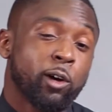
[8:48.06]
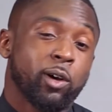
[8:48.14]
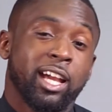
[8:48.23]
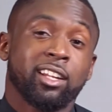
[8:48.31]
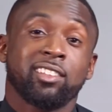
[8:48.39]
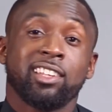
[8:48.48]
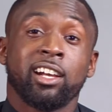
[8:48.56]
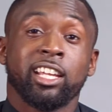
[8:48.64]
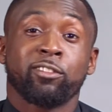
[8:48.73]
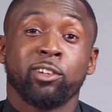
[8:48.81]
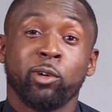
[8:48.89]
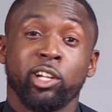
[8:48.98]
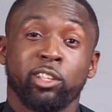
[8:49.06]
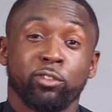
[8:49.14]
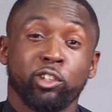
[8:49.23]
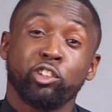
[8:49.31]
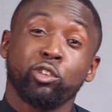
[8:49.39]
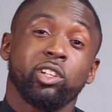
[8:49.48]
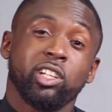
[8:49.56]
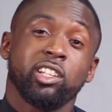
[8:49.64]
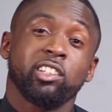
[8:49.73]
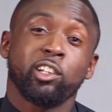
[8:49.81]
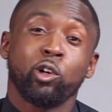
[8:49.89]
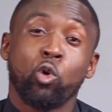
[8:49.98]
I would like to thank everybody for tuning
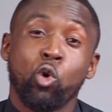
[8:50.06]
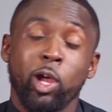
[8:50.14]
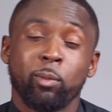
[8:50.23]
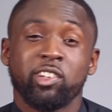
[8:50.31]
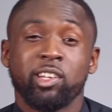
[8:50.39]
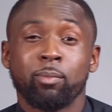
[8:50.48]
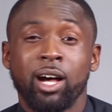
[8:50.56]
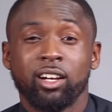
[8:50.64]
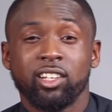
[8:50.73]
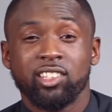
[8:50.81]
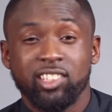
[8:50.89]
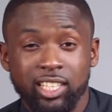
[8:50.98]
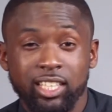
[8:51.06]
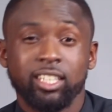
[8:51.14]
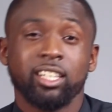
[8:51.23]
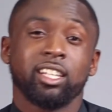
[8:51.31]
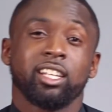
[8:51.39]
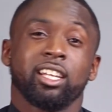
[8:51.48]
in to OMG Magazine.